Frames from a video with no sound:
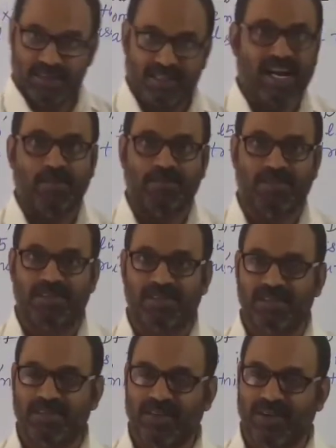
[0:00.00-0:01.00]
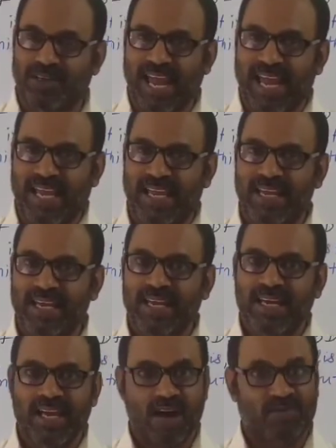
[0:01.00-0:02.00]
sums. Okay?
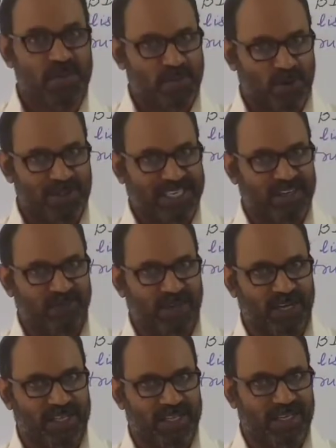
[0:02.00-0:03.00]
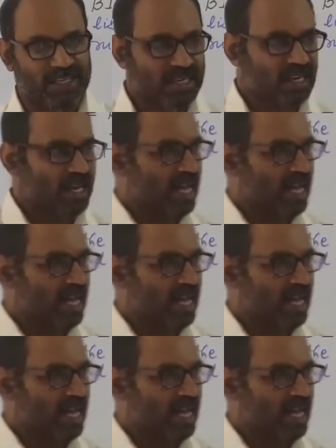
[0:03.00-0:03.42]
Now we proceed further